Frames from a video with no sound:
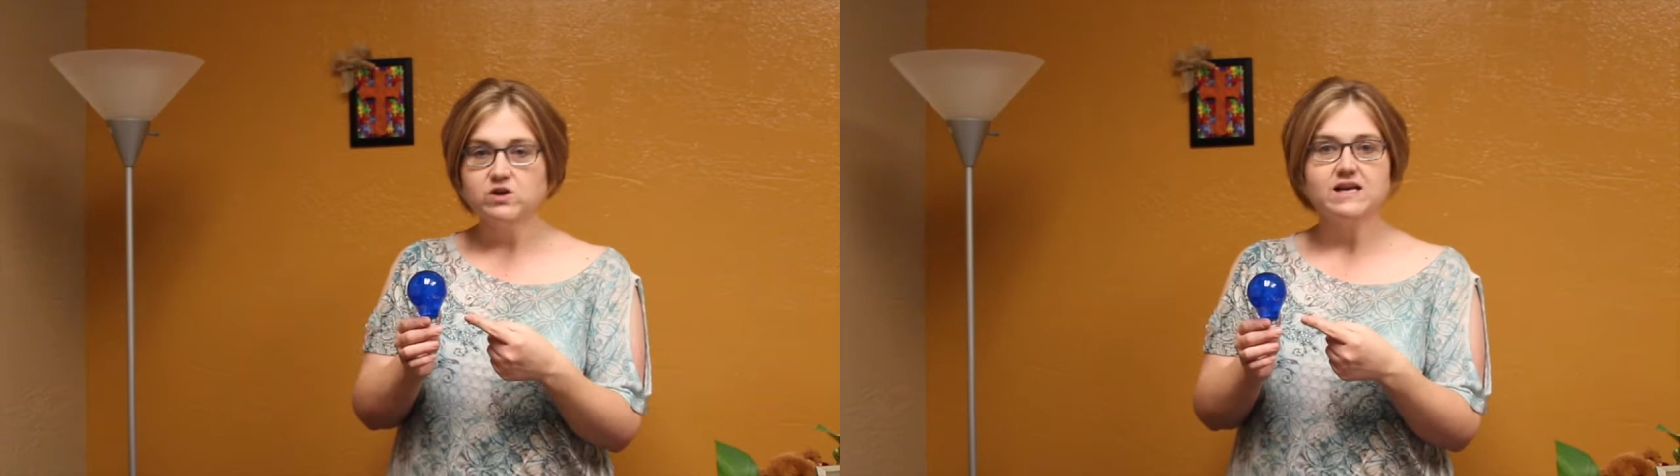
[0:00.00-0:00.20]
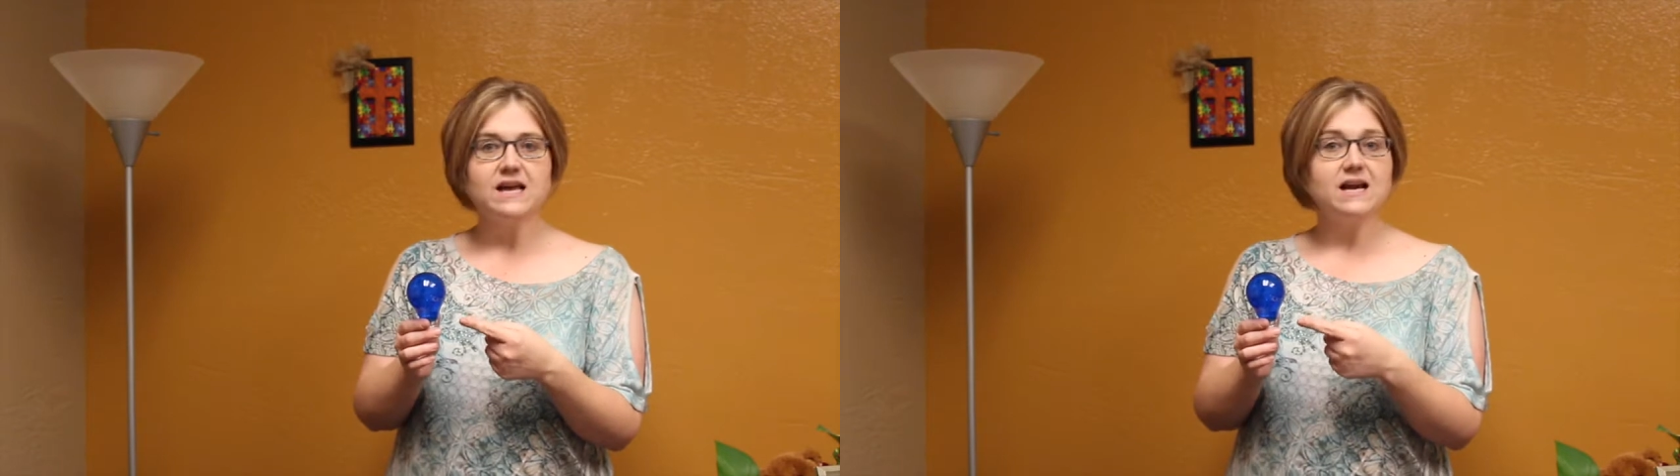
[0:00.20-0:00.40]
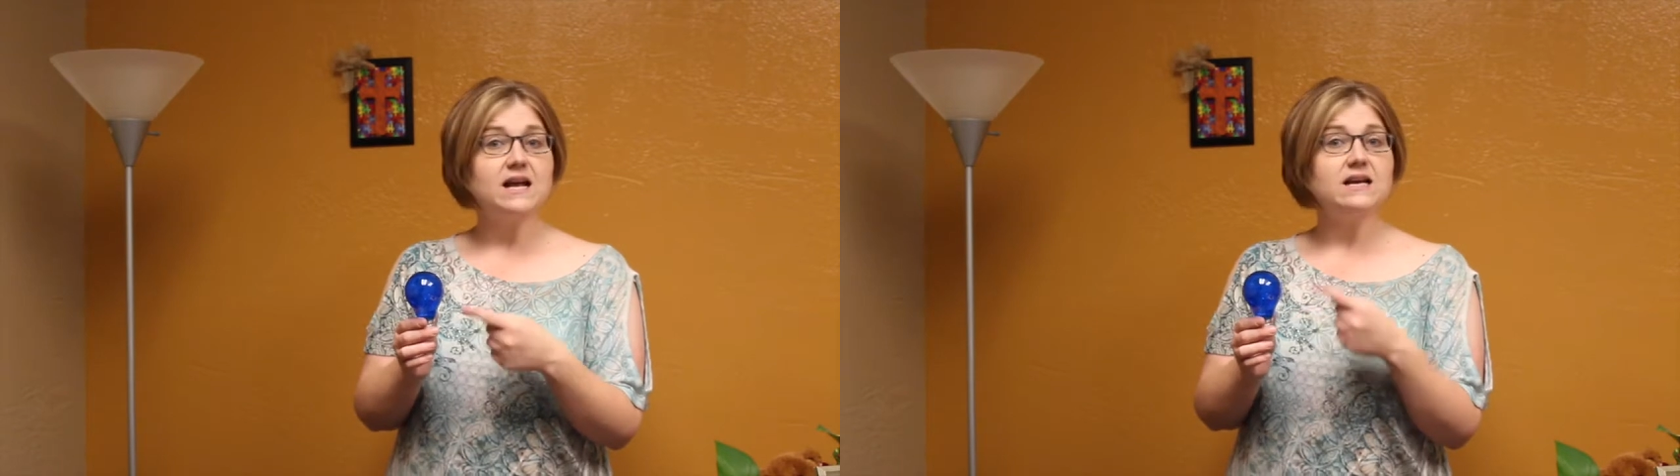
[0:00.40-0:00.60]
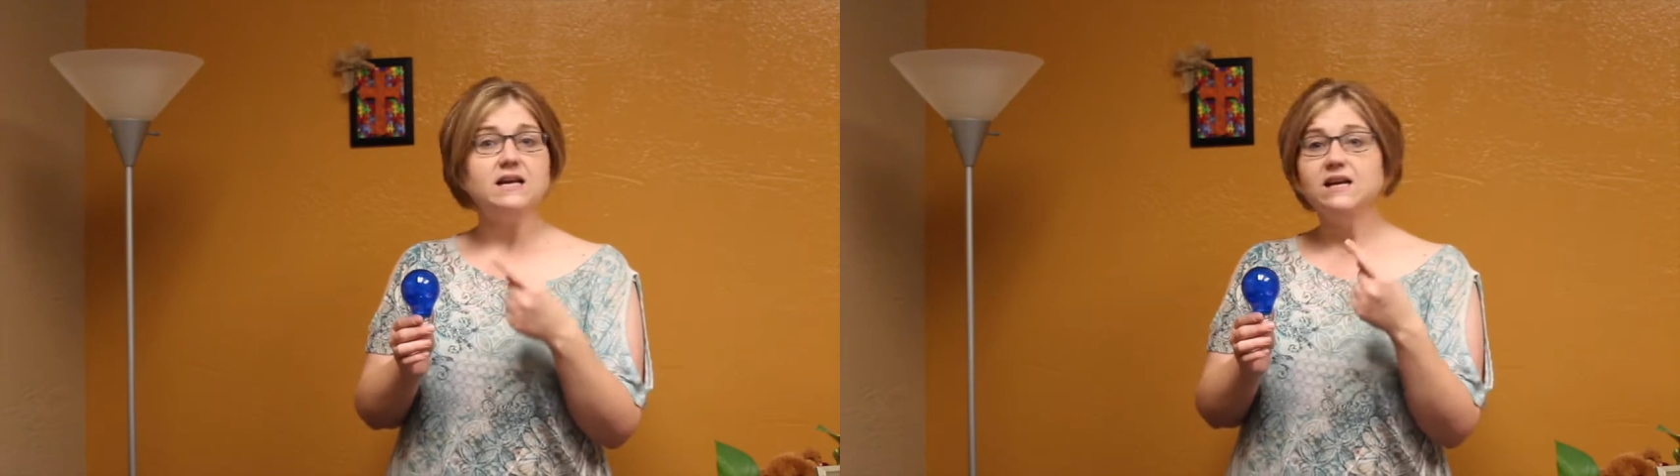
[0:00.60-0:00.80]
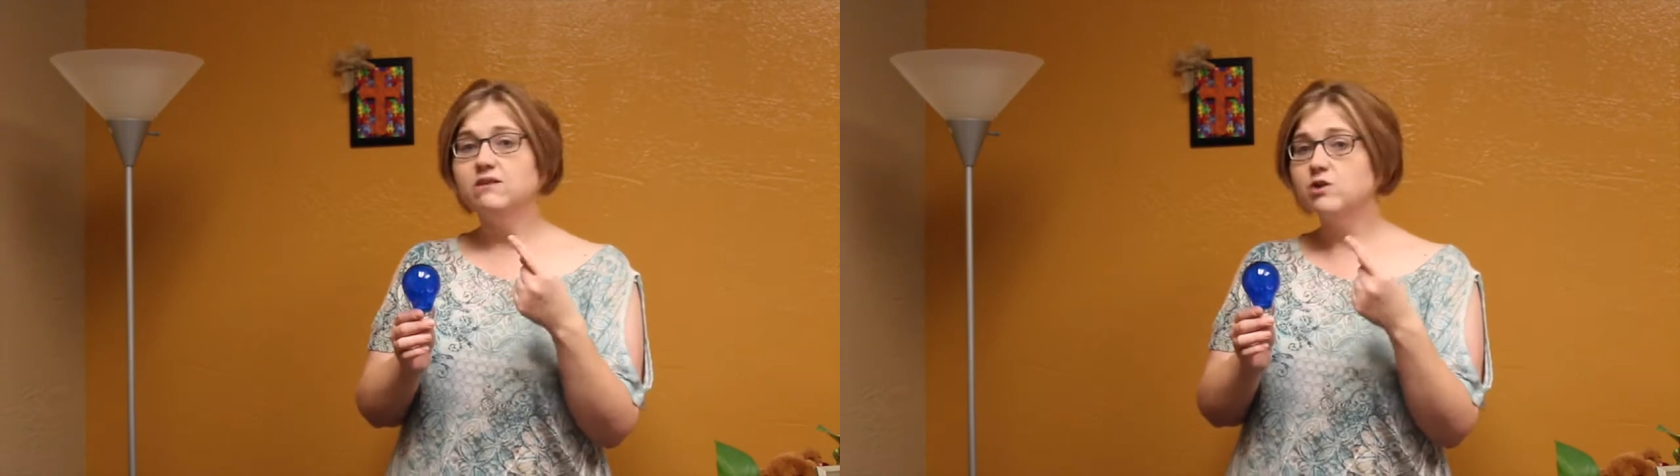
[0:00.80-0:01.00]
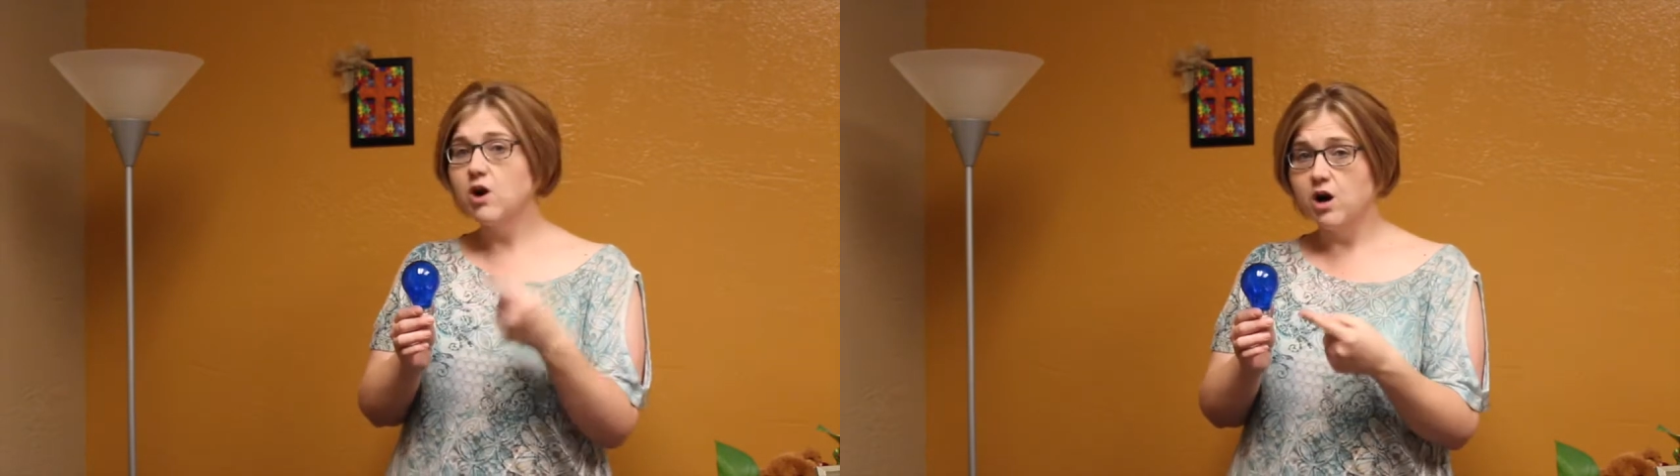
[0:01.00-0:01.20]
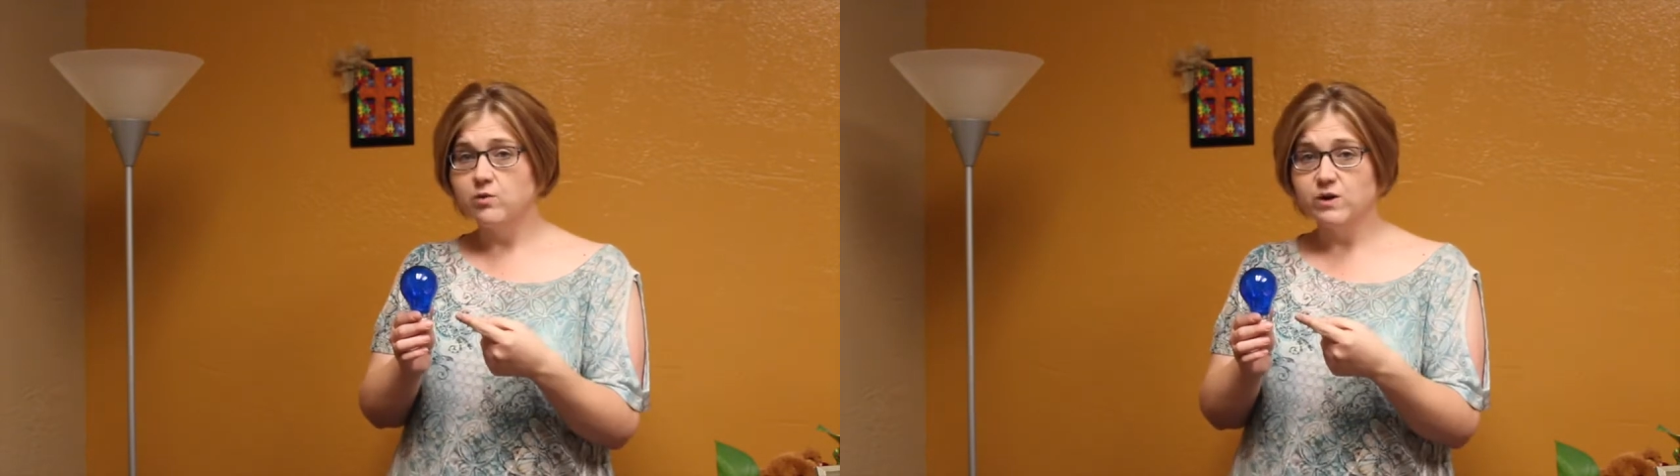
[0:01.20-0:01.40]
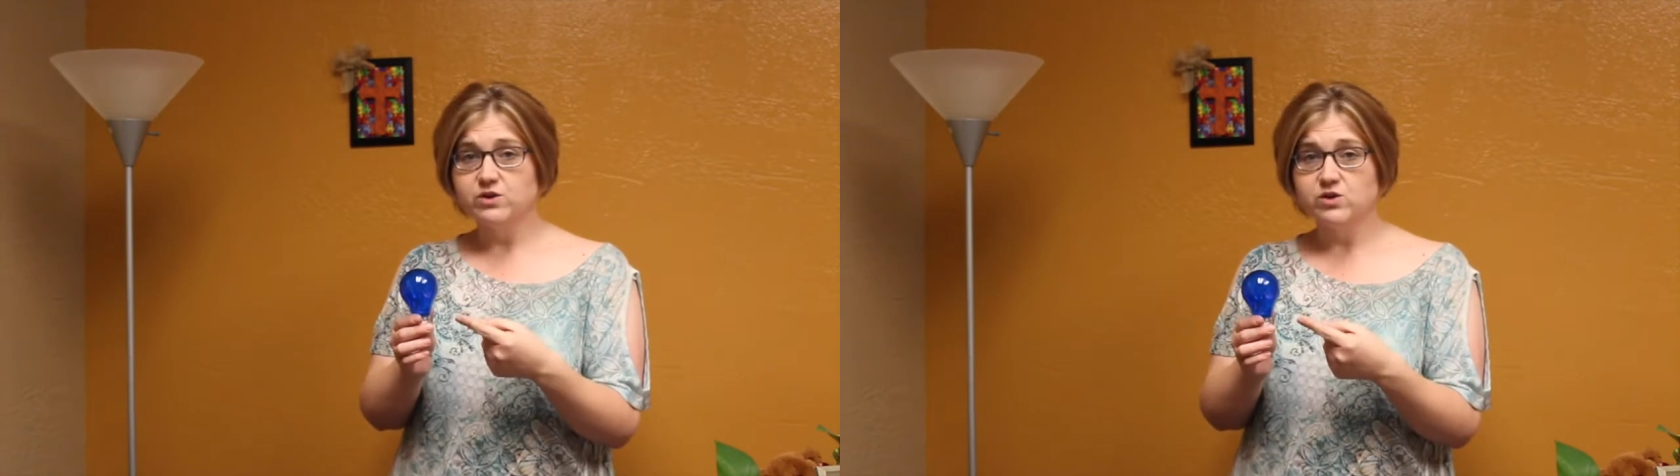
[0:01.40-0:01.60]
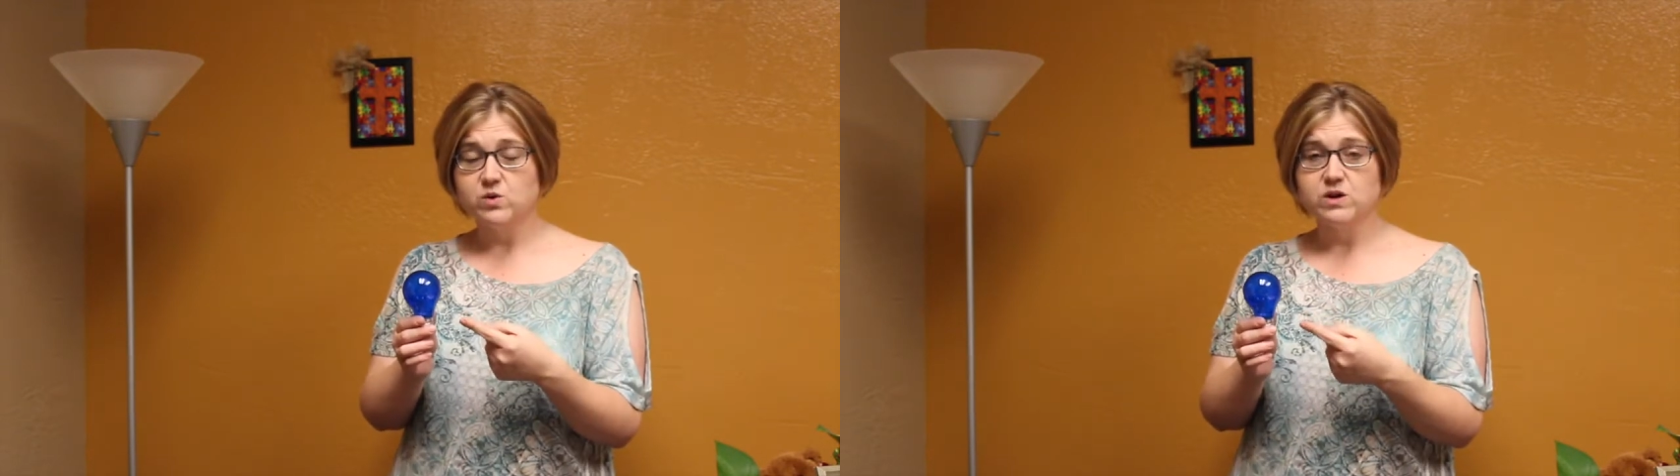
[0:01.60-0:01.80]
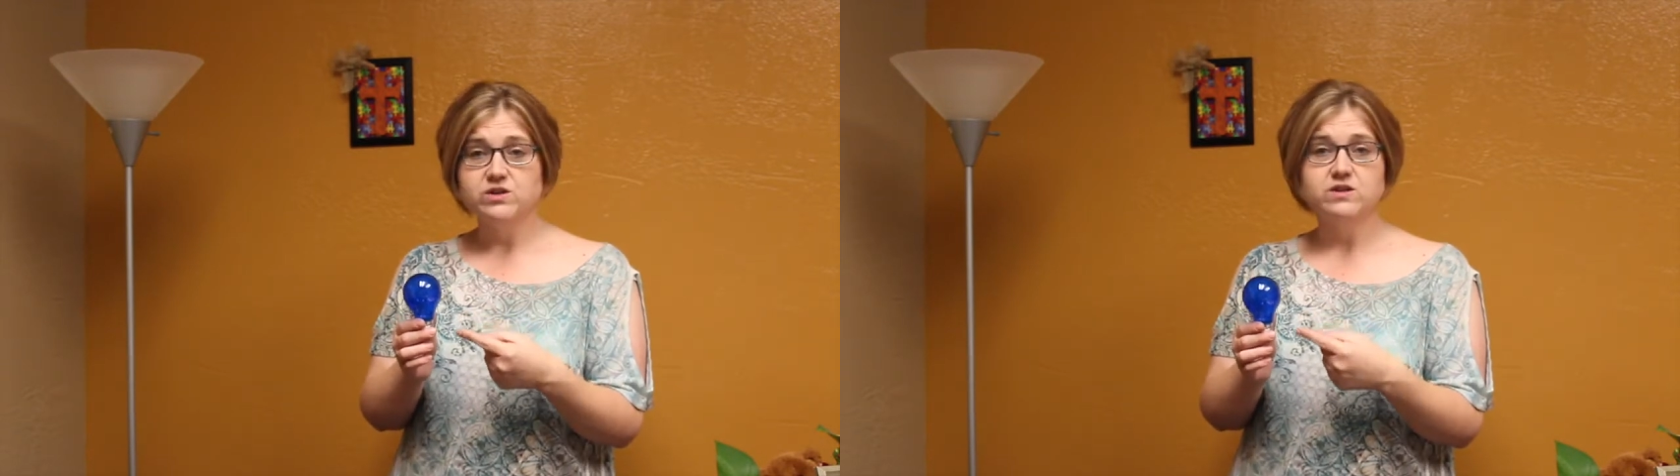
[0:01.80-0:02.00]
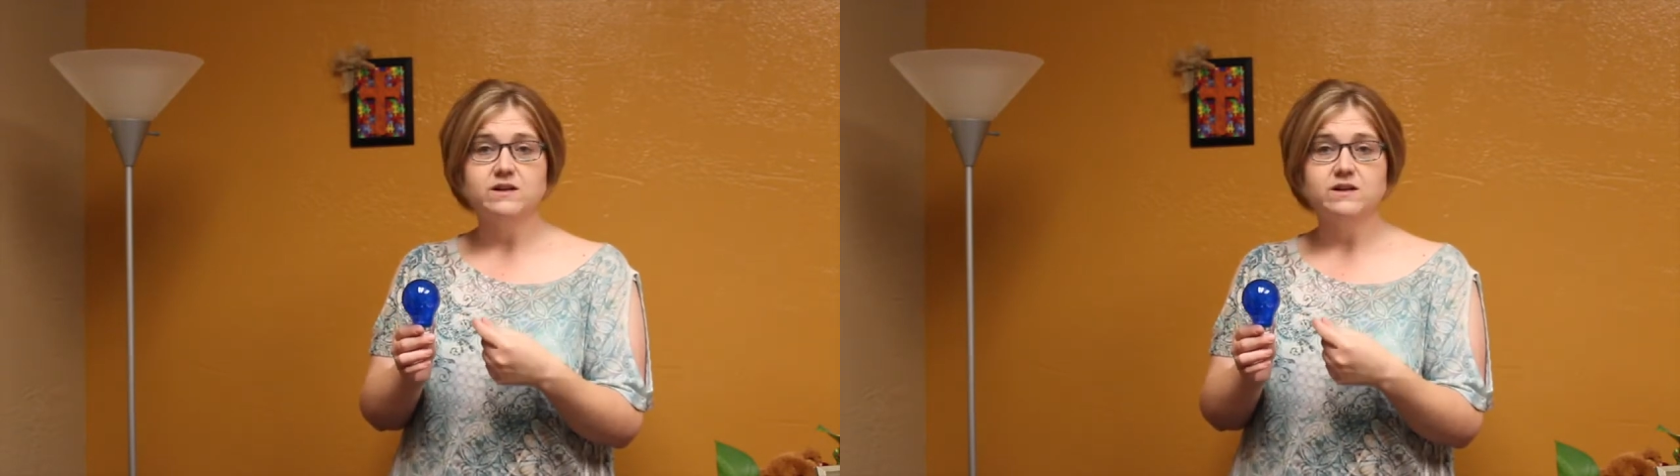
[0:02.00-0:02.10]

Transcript: You can get it at any of your hardware stores.